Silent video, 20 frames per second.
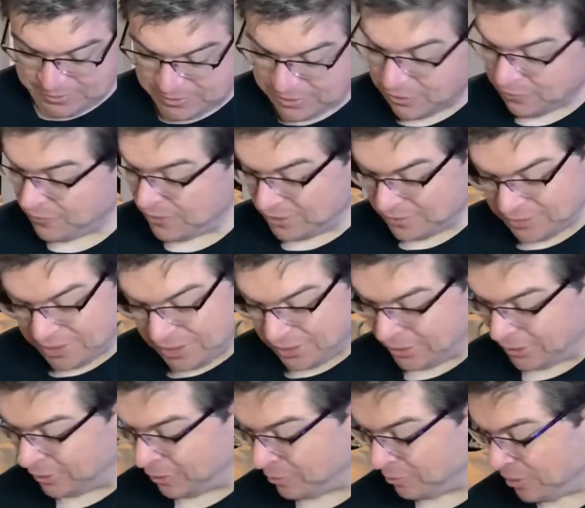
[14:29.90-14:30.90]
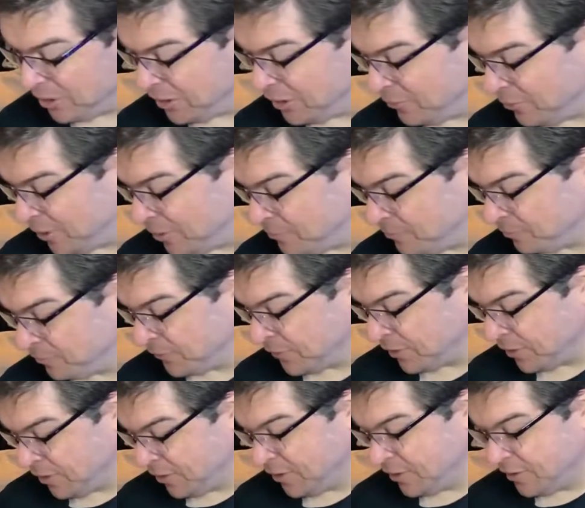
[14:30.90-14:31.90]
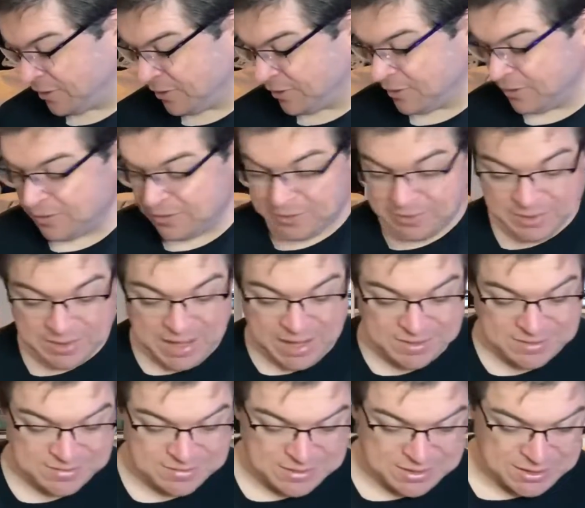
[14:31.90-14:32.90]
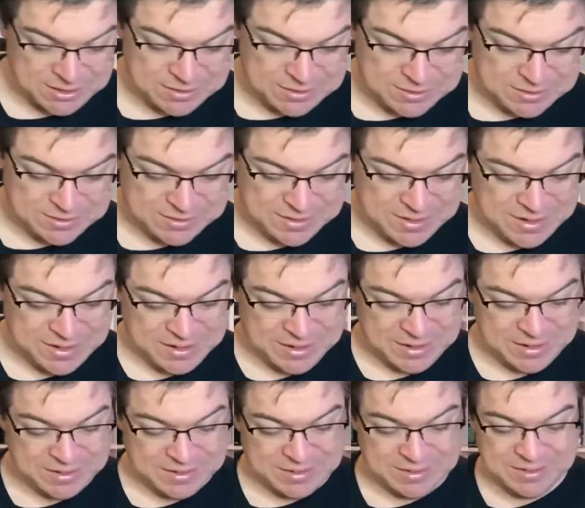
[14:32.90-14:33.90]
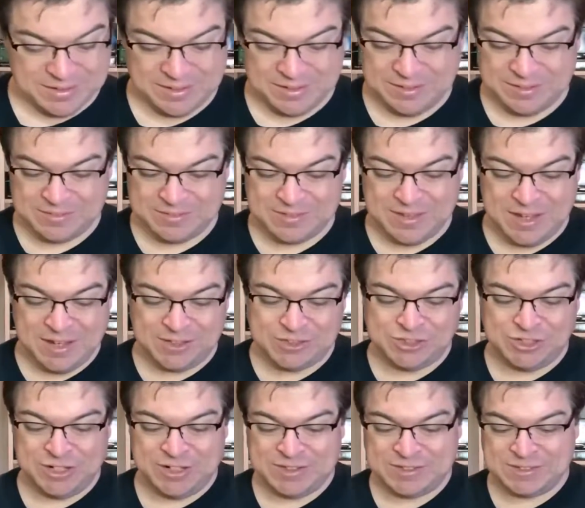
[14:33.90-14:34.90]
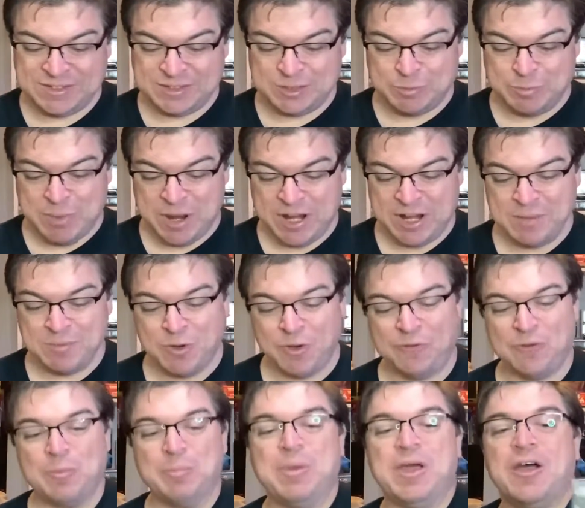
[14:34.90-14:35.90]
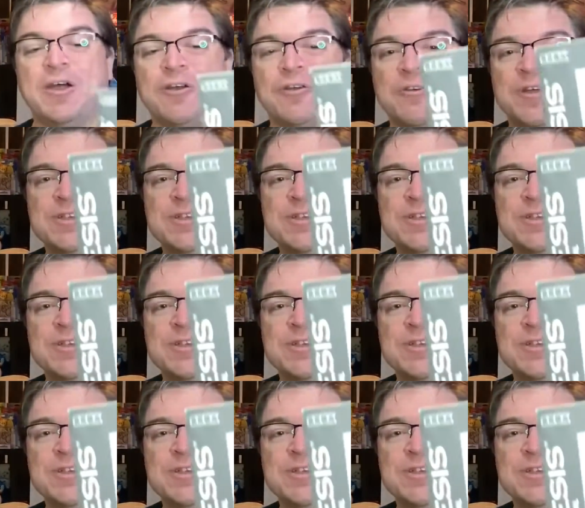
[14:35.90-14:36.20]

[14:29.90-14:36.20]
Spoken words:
I'll fix that later. But anyway, that's neat. Sega Genesis Mighty Morphin Power